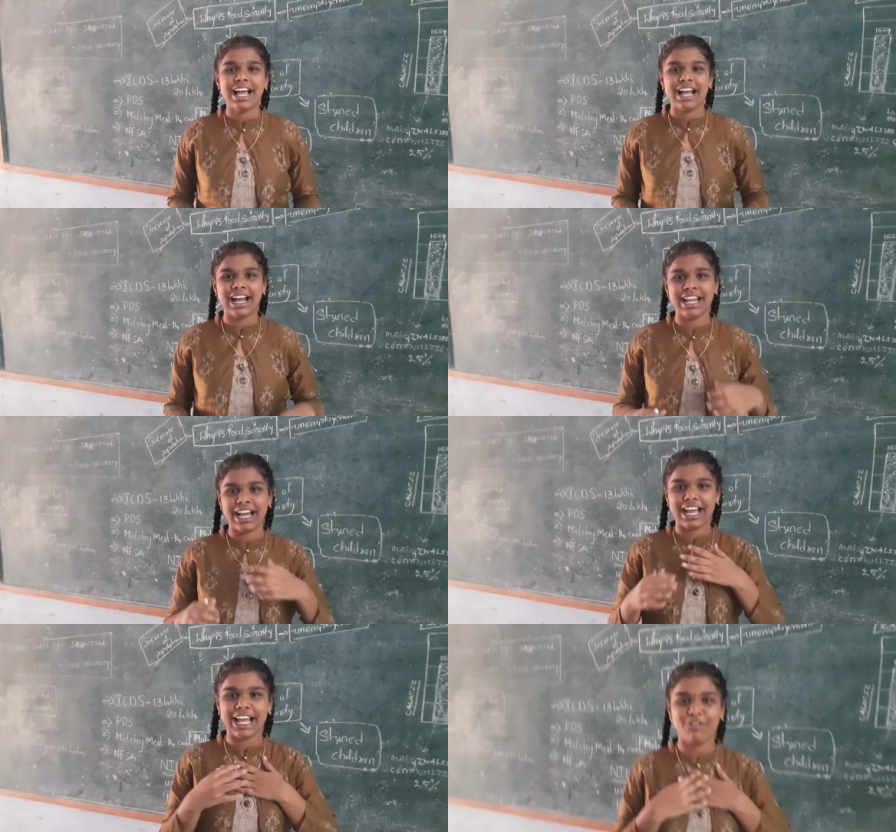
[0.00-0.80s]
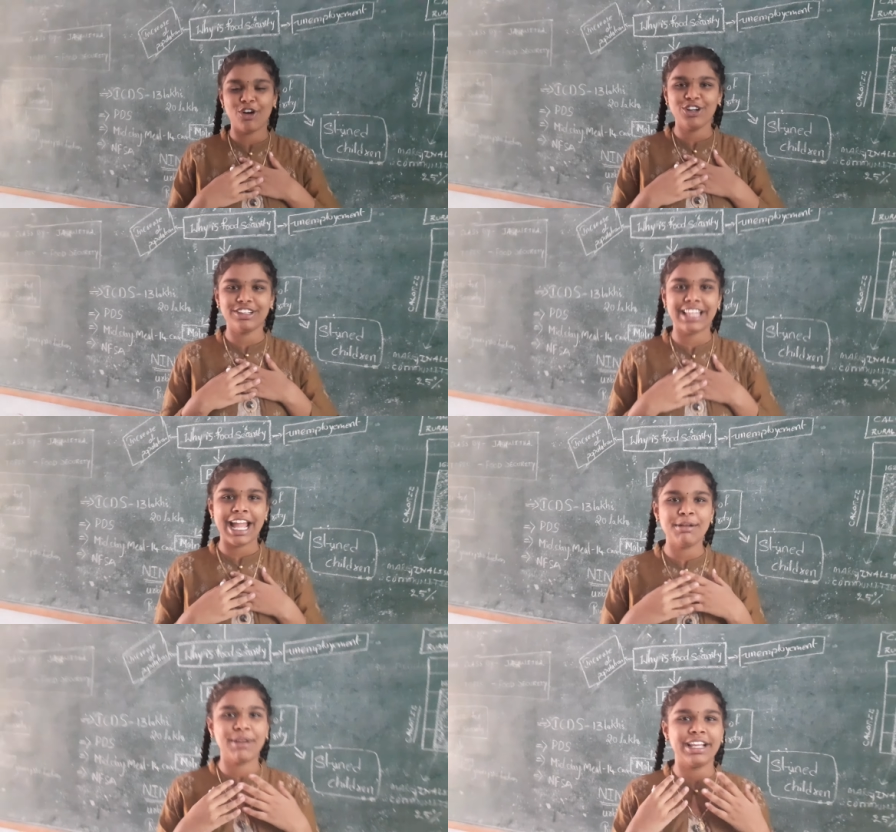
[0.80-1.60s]
I want to
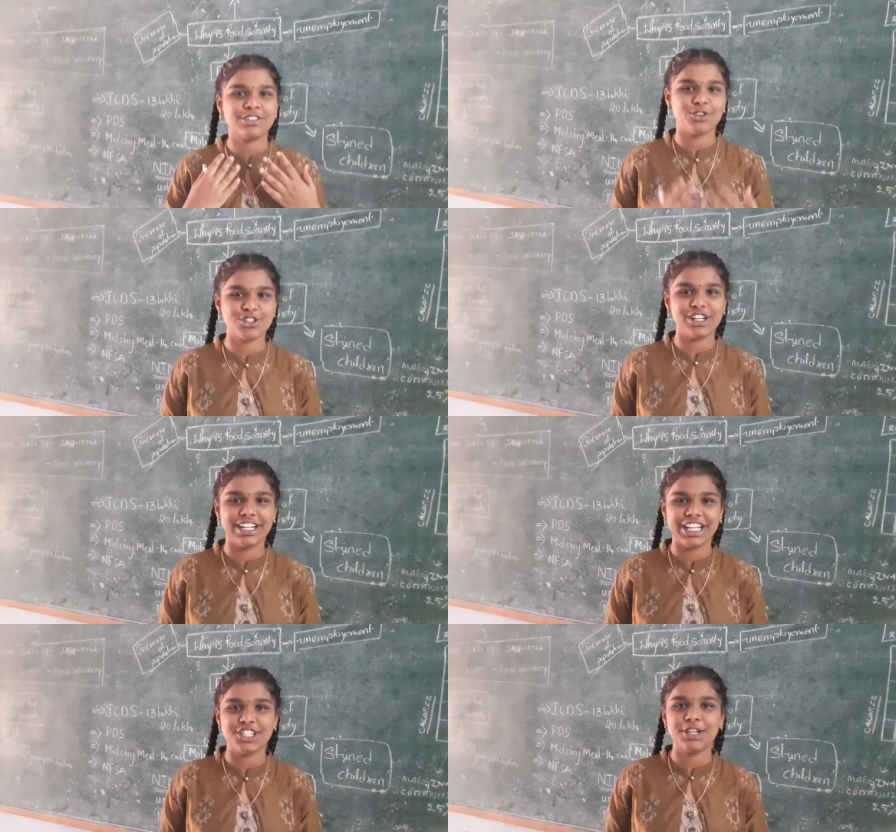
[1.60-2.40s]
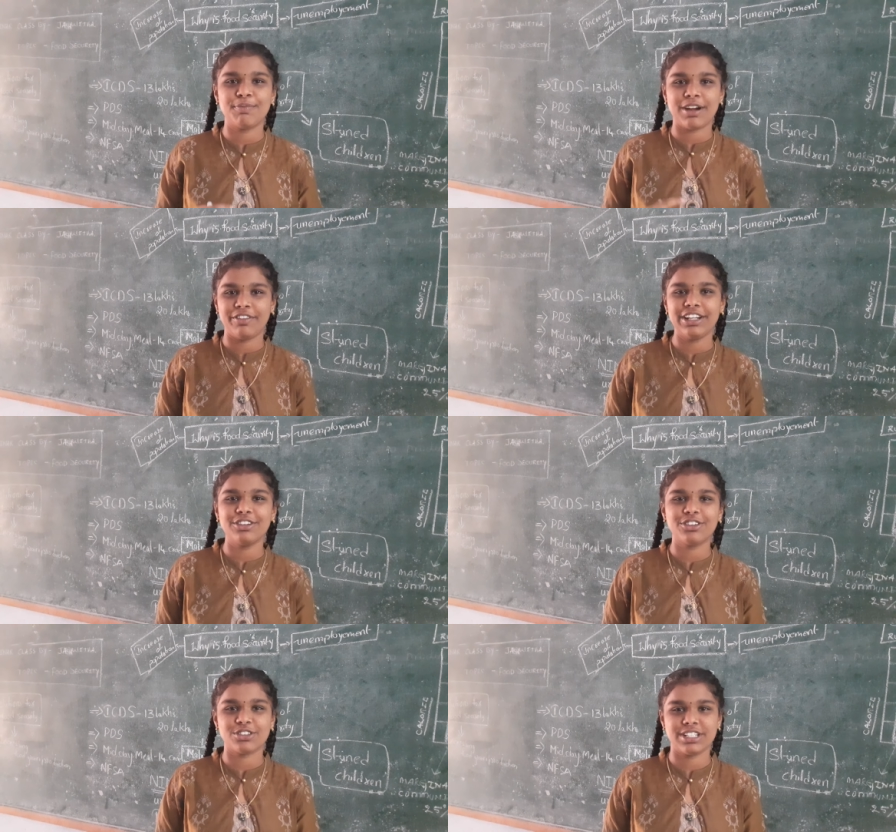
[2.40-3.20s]
thank my social teacher Praveen
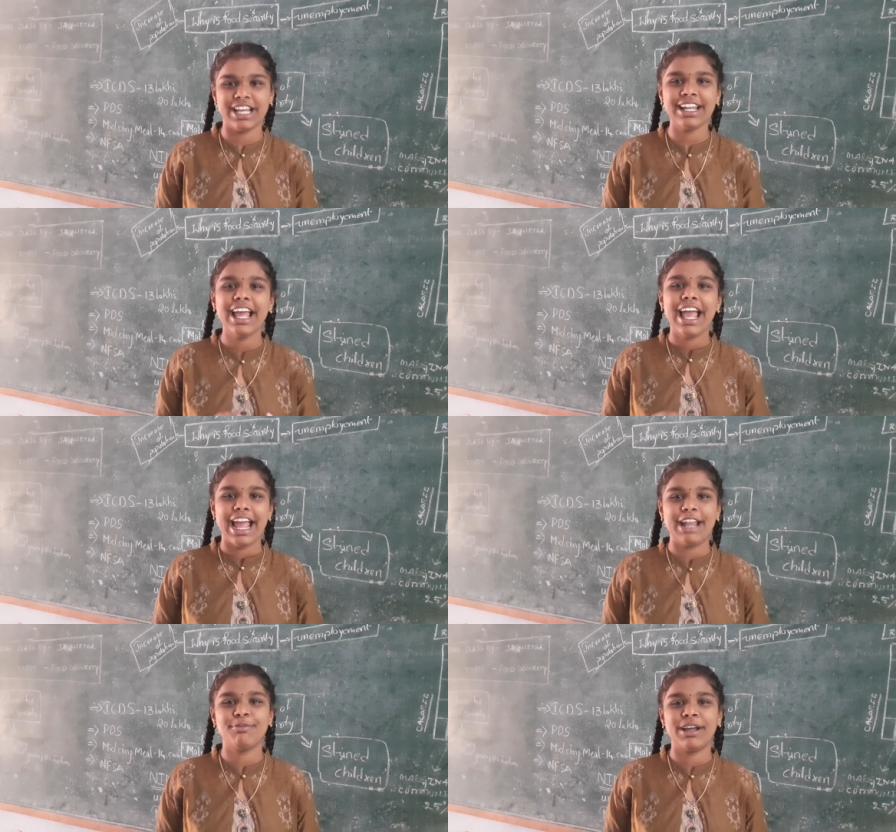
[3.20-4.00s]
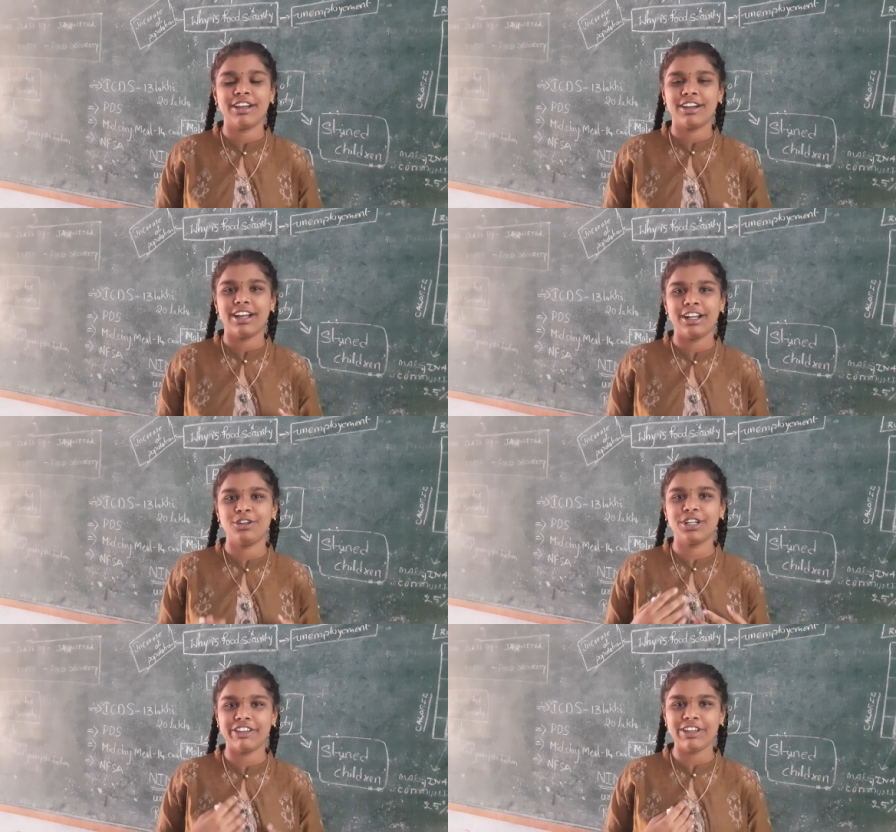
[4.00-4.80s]
Guru sir, and to
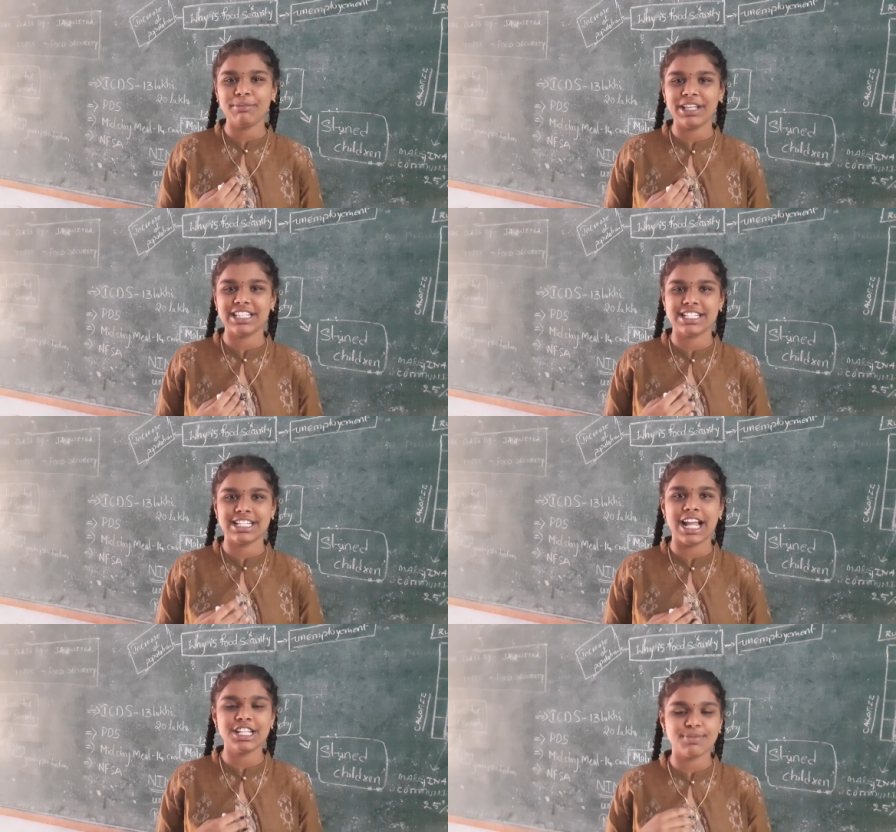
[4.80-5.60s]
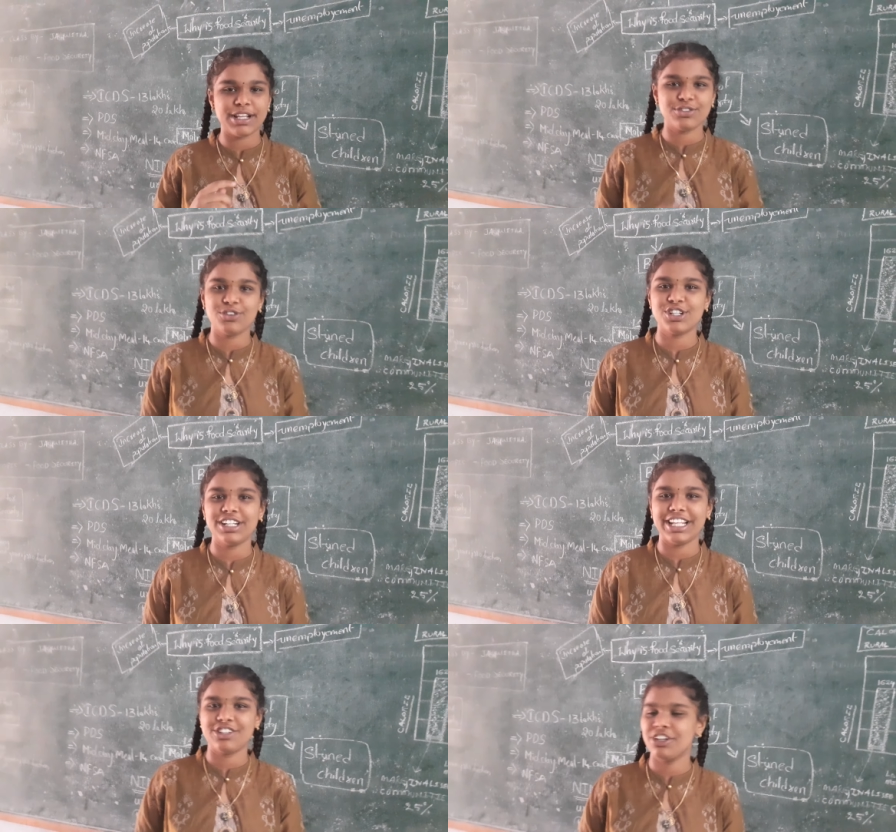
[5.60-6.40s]
giving me this chance, my social
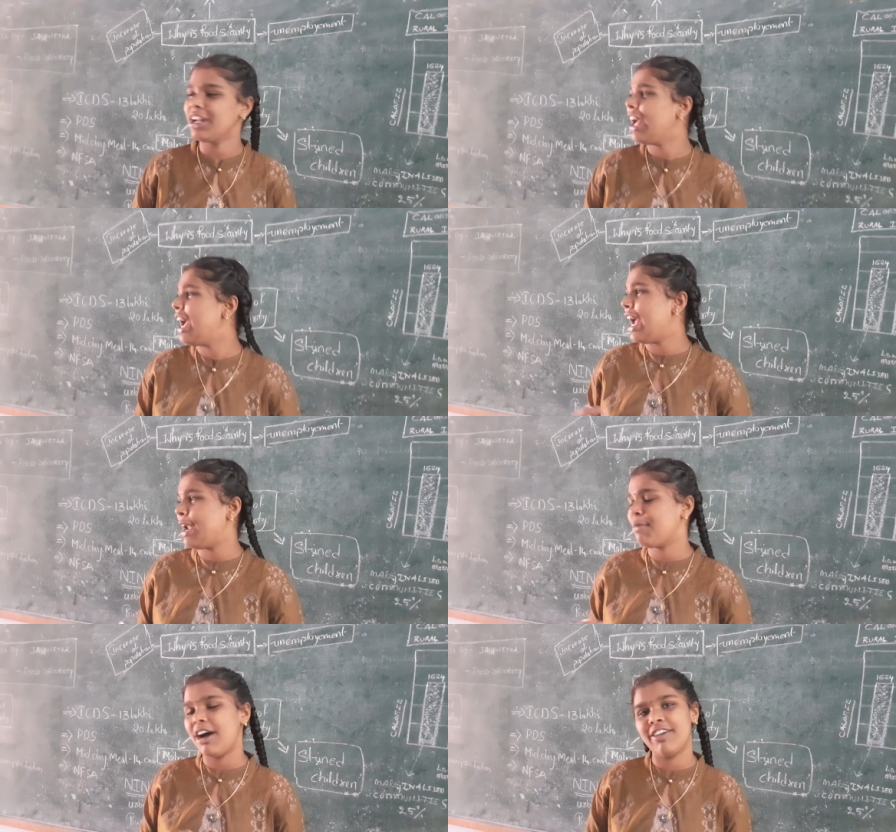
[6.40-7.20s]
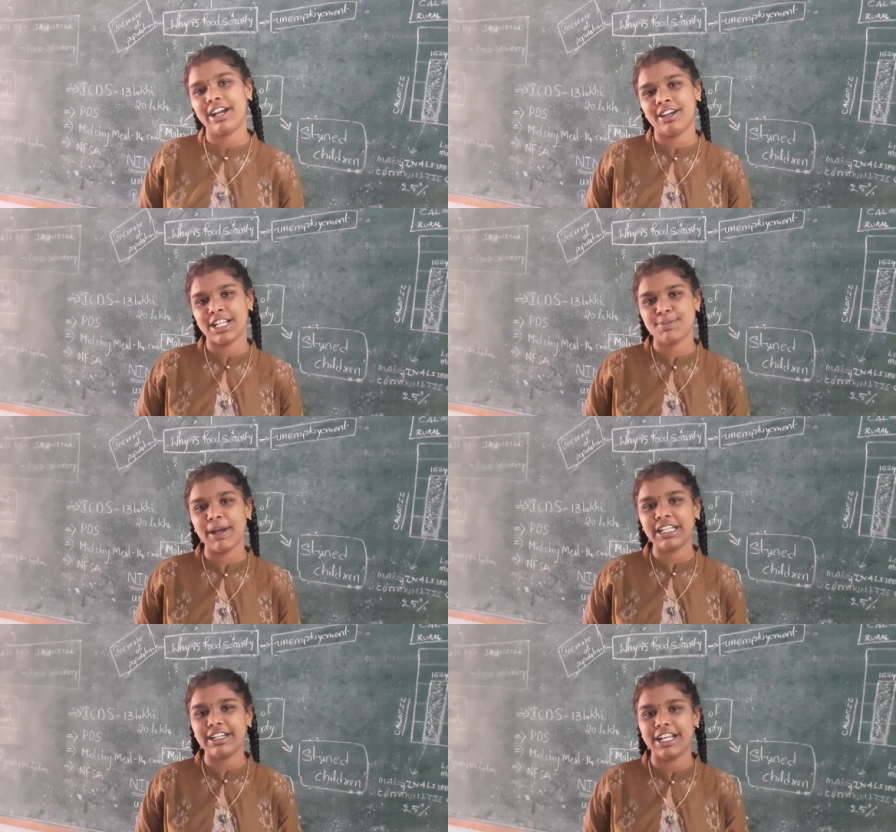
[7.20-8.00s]
teacher and our
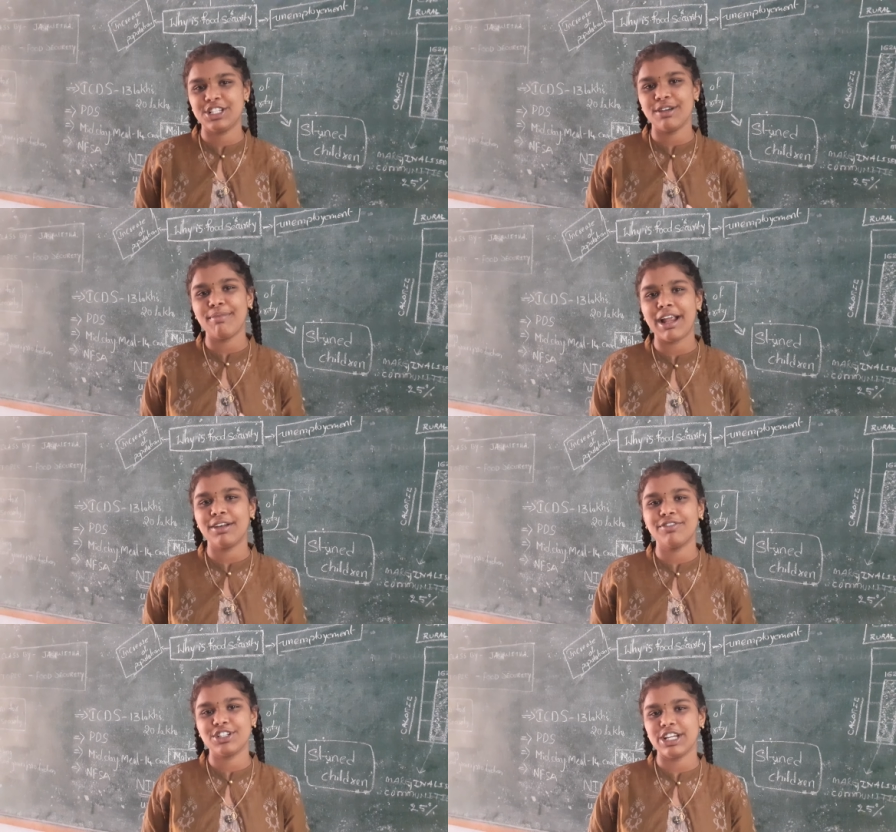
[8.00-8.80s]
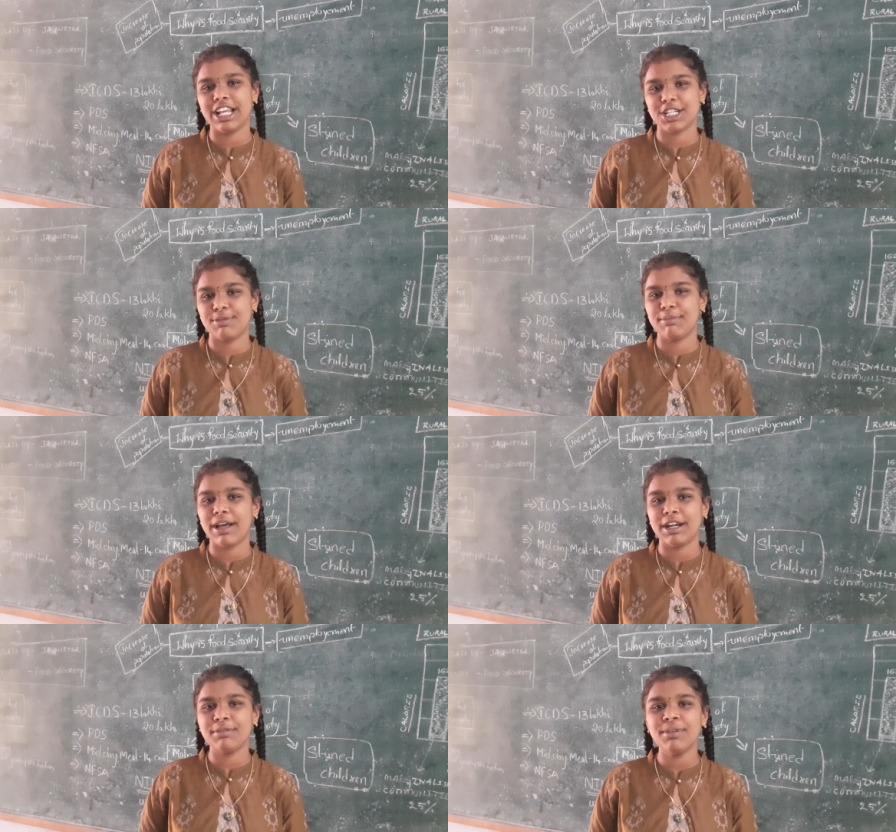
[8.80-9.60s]
respected HM madam Vijay Lakshmi
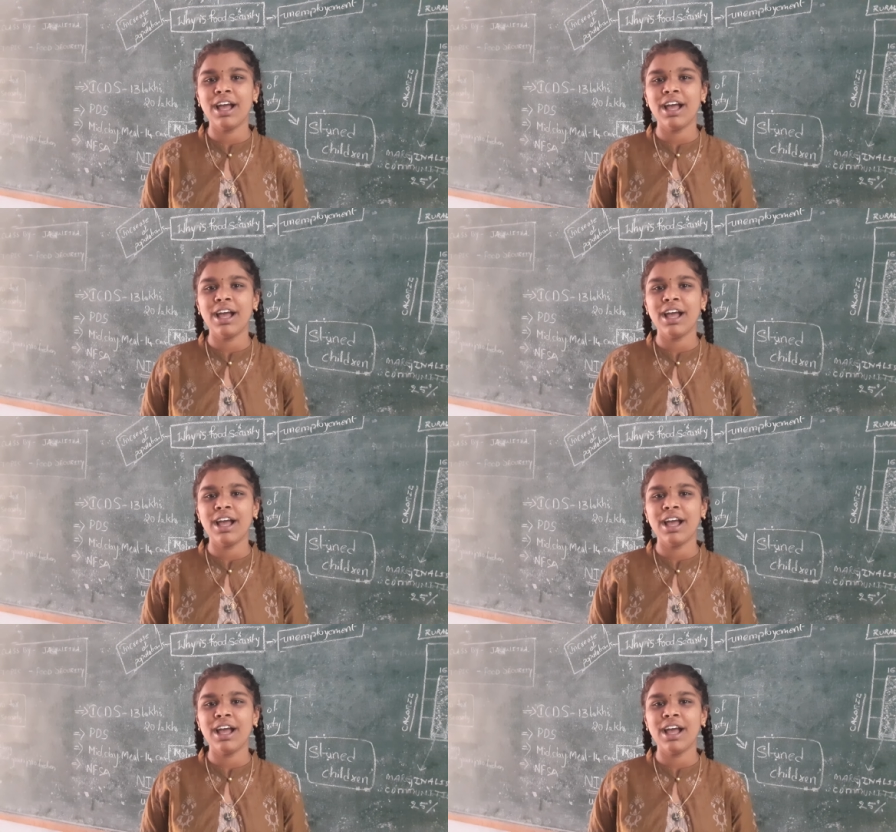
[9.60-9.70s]
madam,